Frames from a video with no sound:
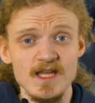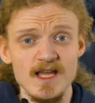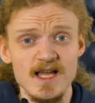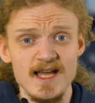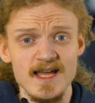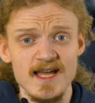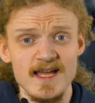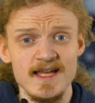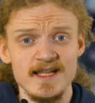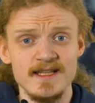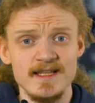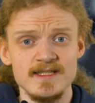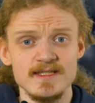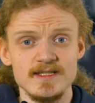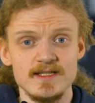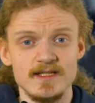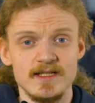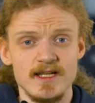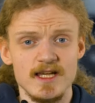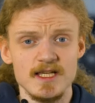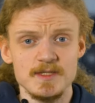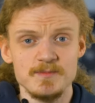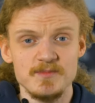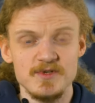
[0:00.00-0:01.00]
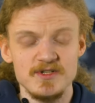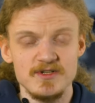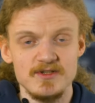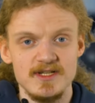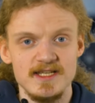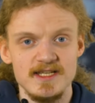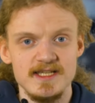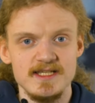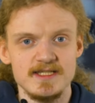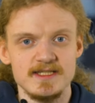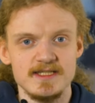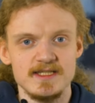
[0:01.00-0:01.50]
And last but not
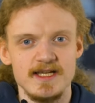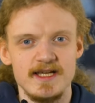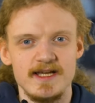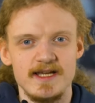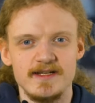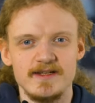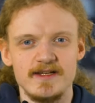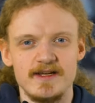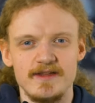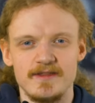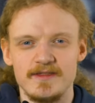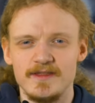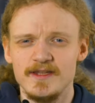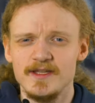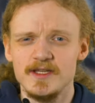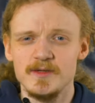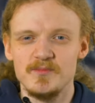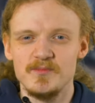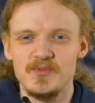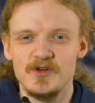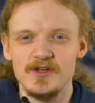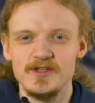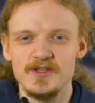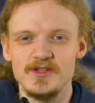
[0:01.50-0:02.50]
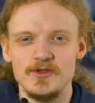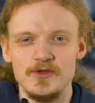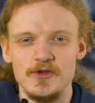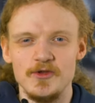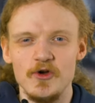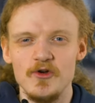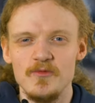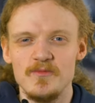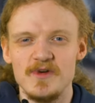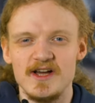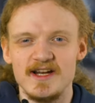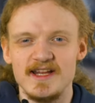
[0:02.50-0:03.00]
least, and I think a point
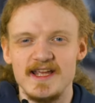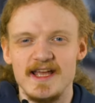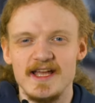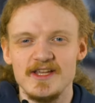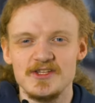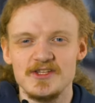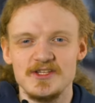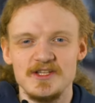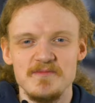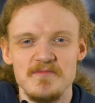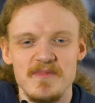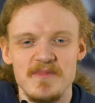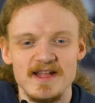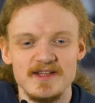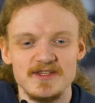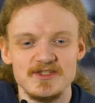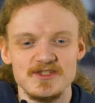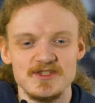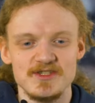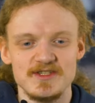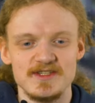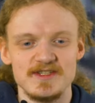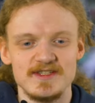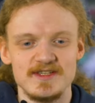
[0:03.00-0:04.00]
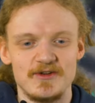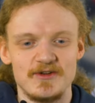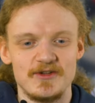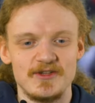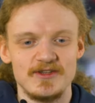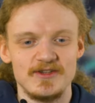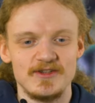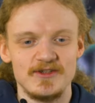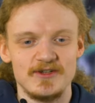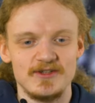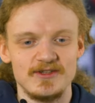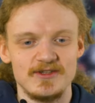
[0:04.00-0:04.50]
nobody actually mentioned
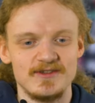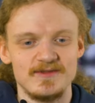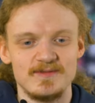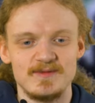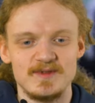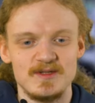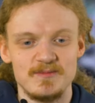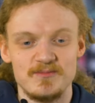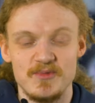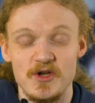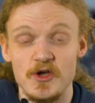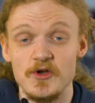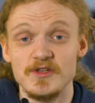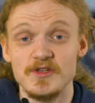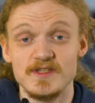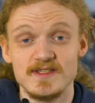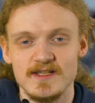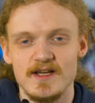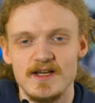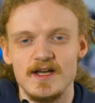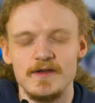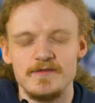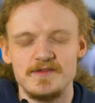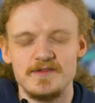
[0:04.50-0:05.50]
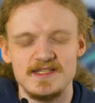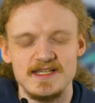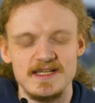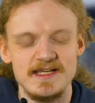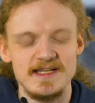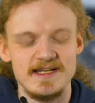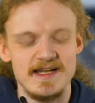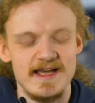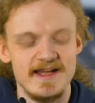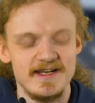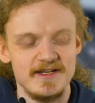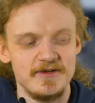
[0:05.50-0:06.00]
on the posts I've seen
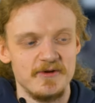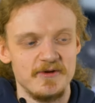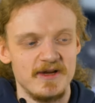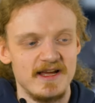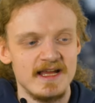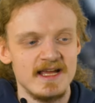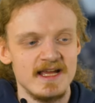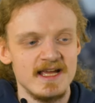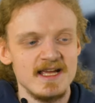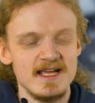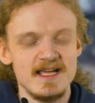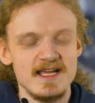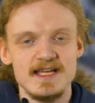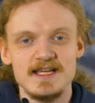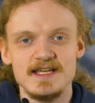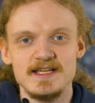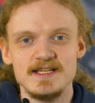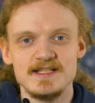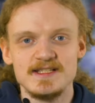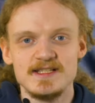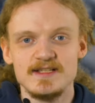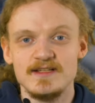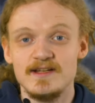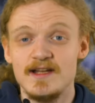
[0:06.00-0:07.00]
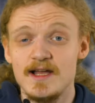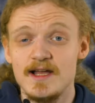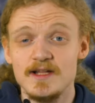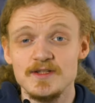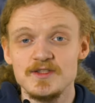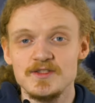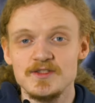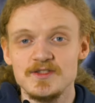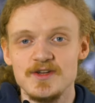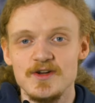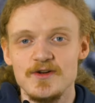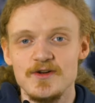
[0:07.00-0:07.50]
anyway, is
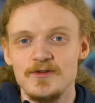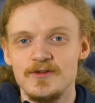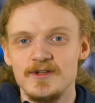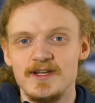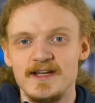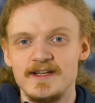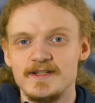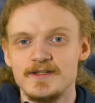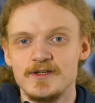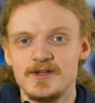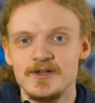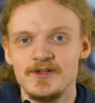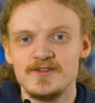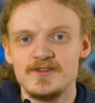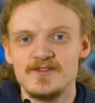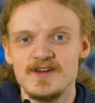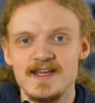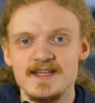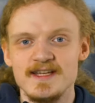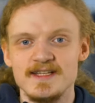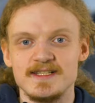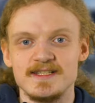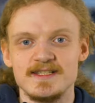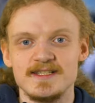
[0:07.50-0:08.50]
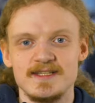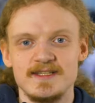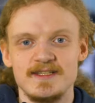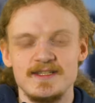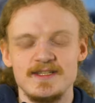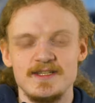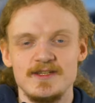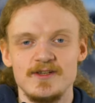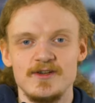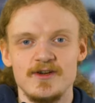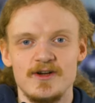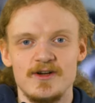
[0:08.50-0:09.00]
Lance Stroll had a good race.
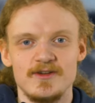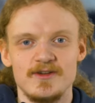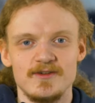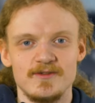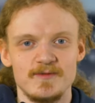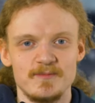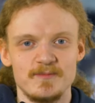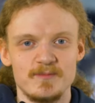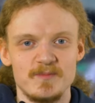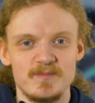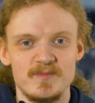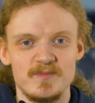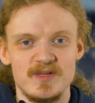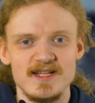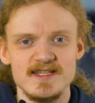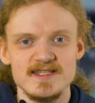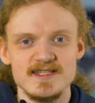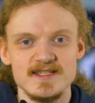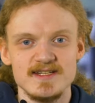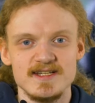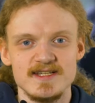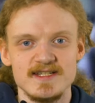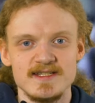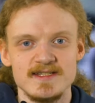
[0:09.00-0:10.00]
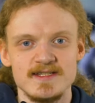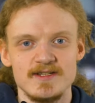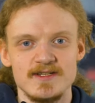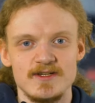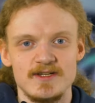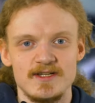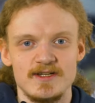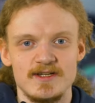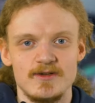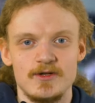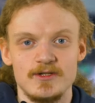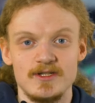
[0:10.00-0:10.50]
He got punted in
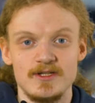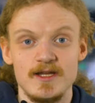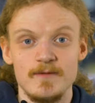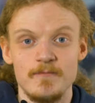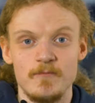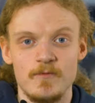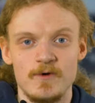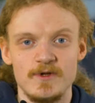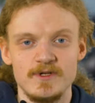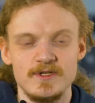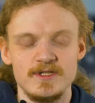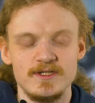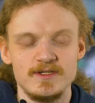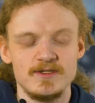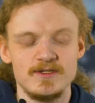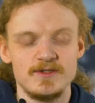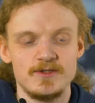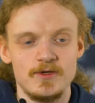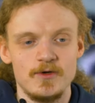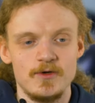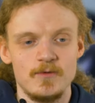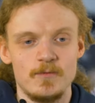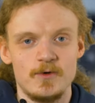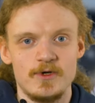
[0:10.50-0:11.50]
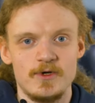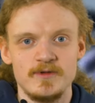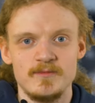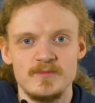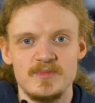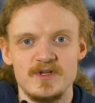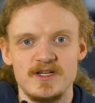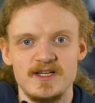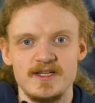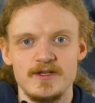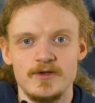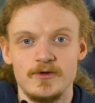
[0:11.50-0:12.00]
on lap one into turn one
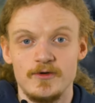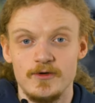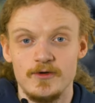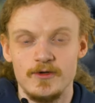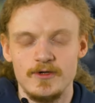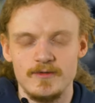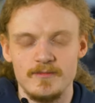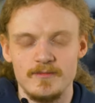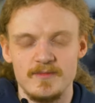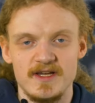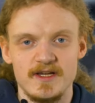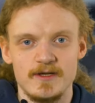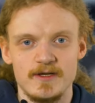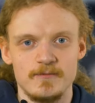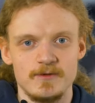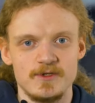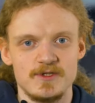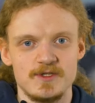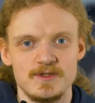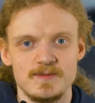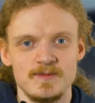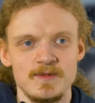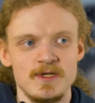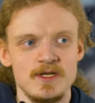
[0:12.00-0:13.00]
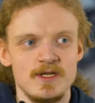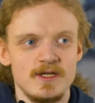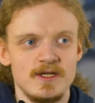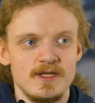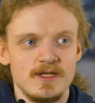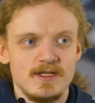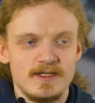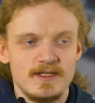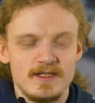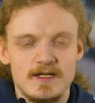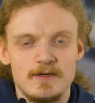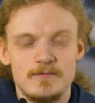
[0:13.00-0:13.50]
by Hülkenberg, which
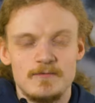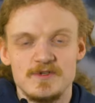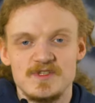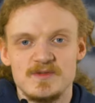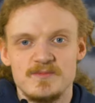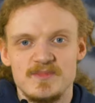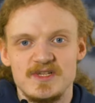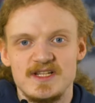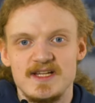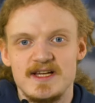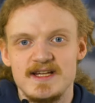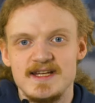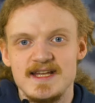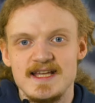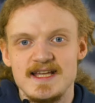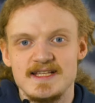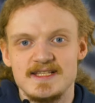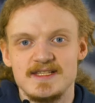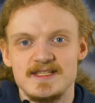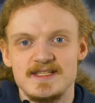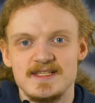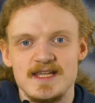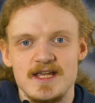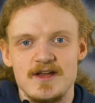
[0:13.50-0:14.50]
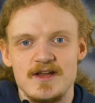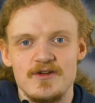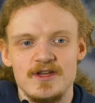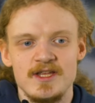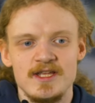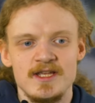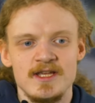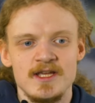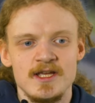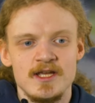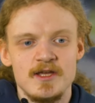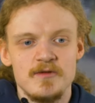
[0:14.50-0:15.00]
was a bit
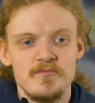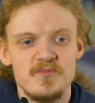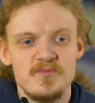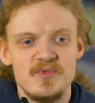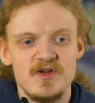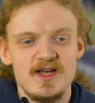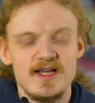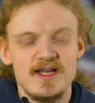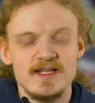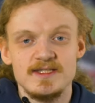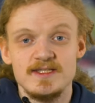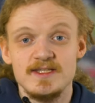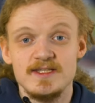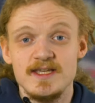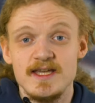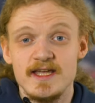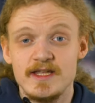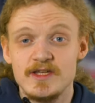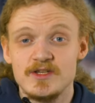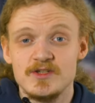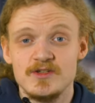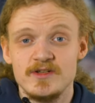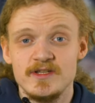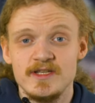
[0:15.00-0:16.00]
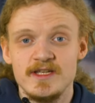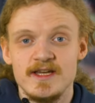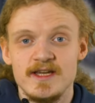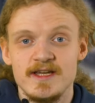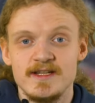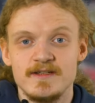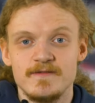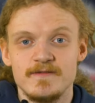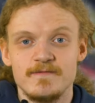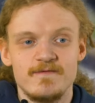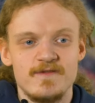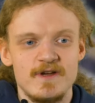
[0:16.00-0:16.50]
unnecessary, but he actually
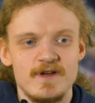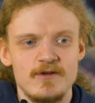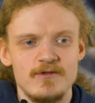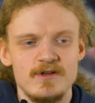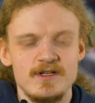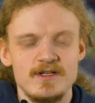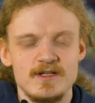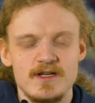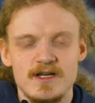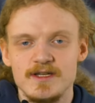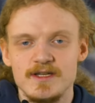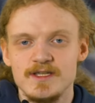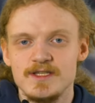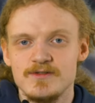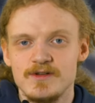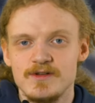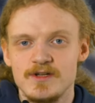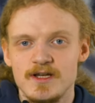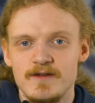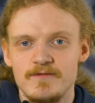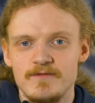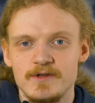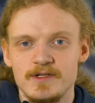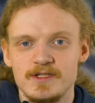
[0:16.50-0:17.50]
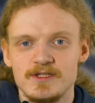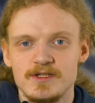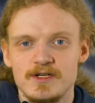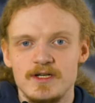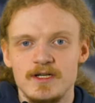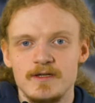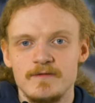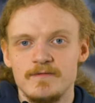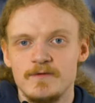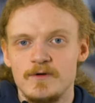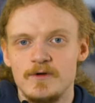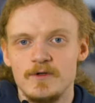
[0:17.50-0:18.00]
had a very nice recovery
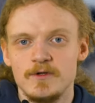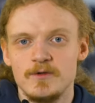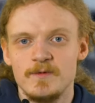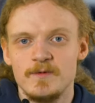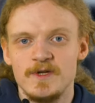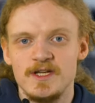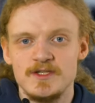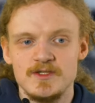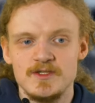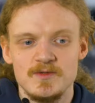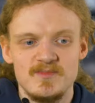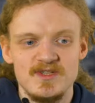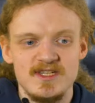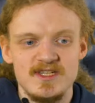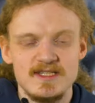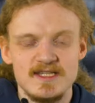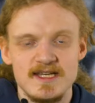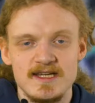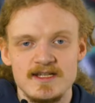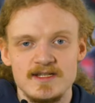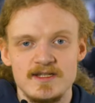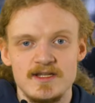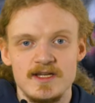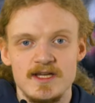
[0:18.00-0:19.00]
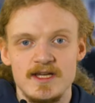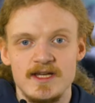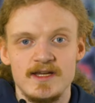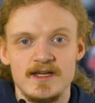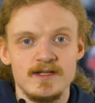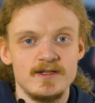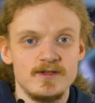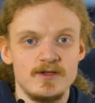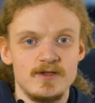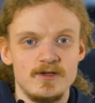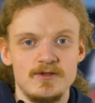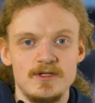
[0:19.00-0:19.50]
drive all the way to P10
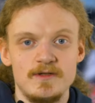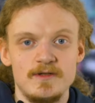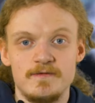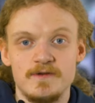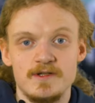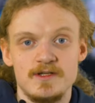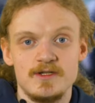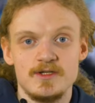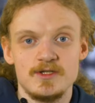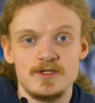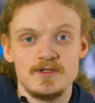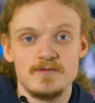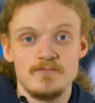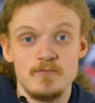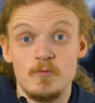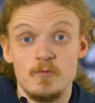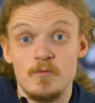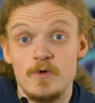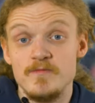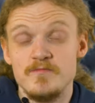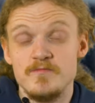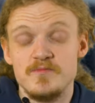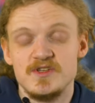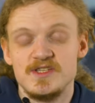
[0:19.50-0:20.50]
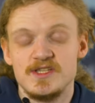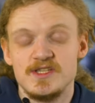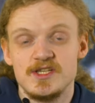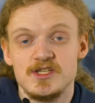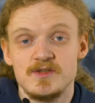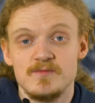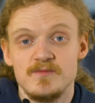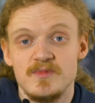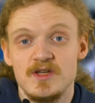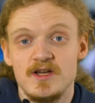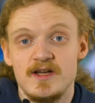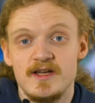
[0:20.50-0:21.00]
and only finished one
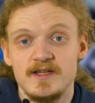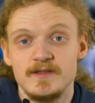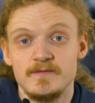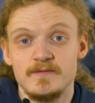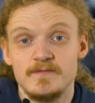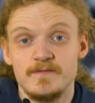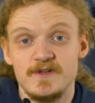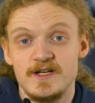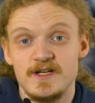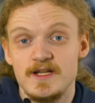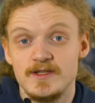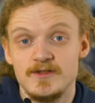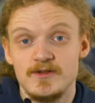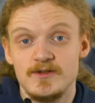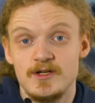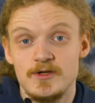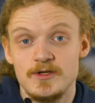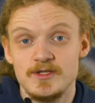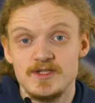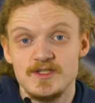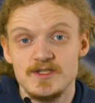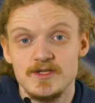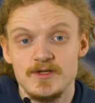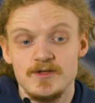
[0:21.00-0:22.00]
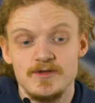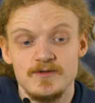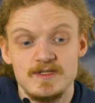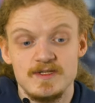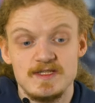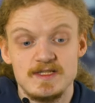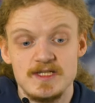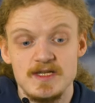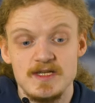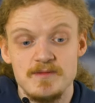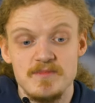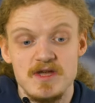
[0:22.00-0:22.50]
position behind Fernando Alonso,
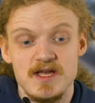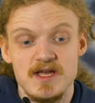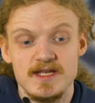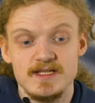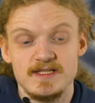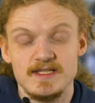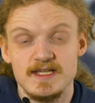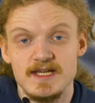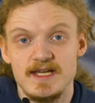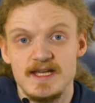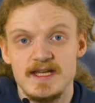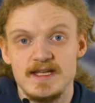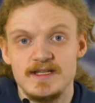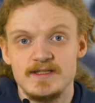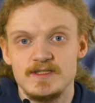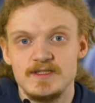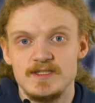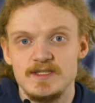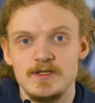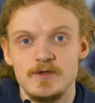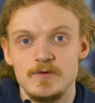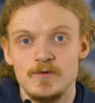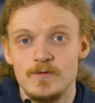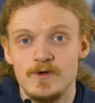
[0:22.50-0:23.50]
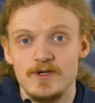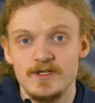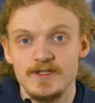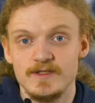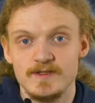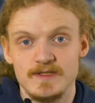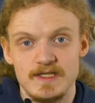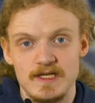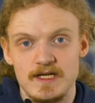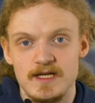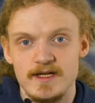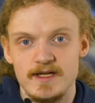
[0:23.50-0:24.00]
his teammate, and he
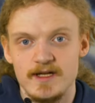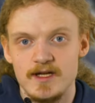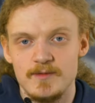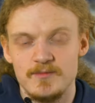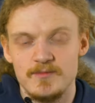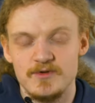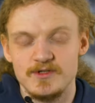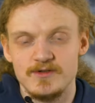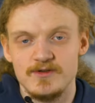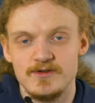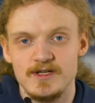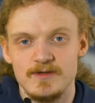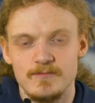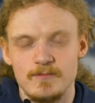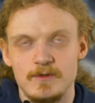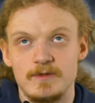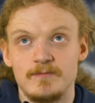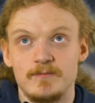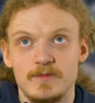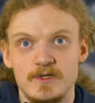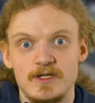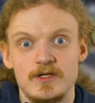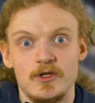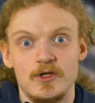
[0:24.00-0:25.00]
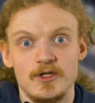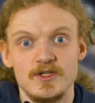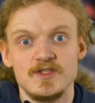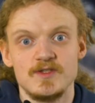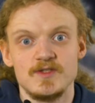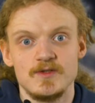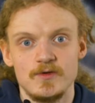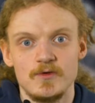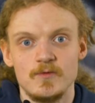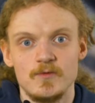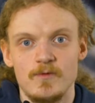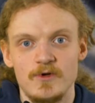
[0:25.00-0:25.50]
qualified high up on the grid. Well,
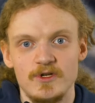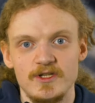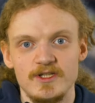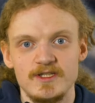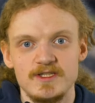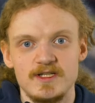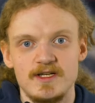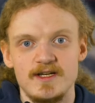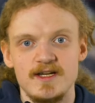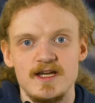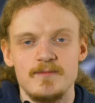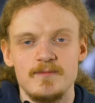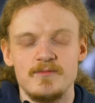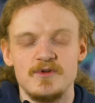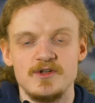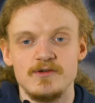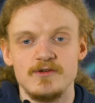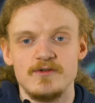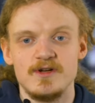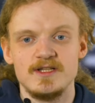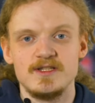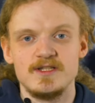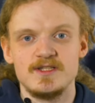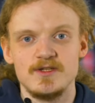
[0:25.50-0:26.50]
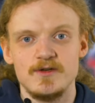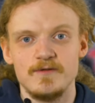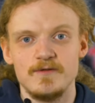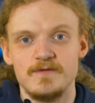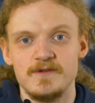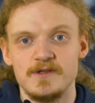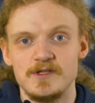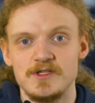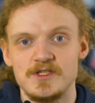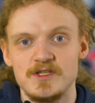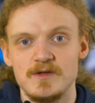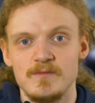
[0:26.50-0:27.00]
Alonso qualified high up on the grid, so
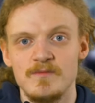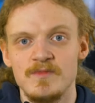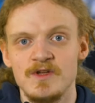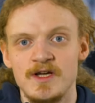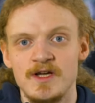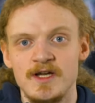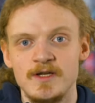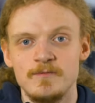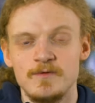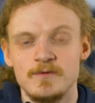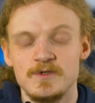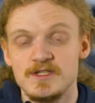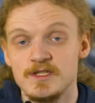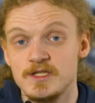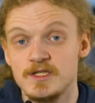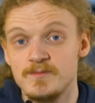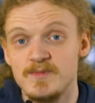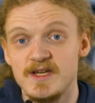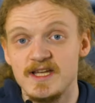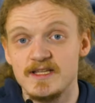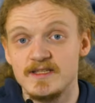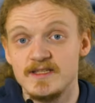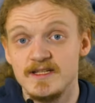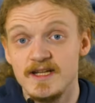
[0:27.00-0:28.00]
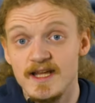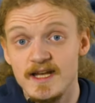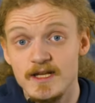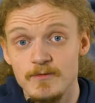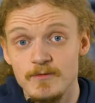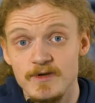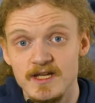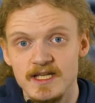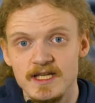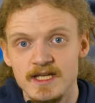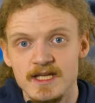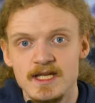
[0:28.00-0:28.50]
finishing behind was expected
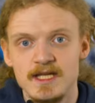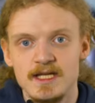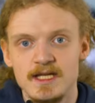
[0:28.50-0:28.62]
anyway.